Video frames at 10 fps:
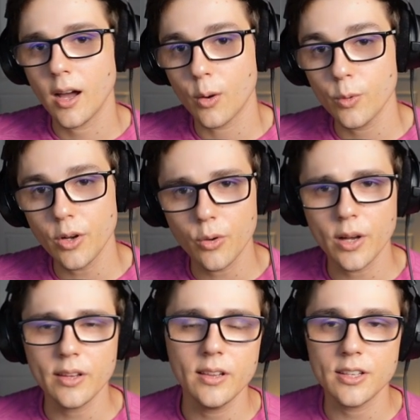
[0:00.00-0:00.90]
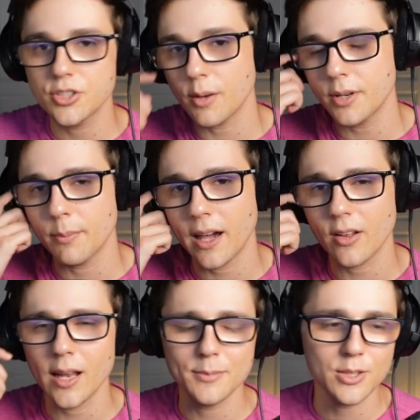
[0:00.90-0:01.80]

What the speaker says: Real quickly, let's jump into the battle items. This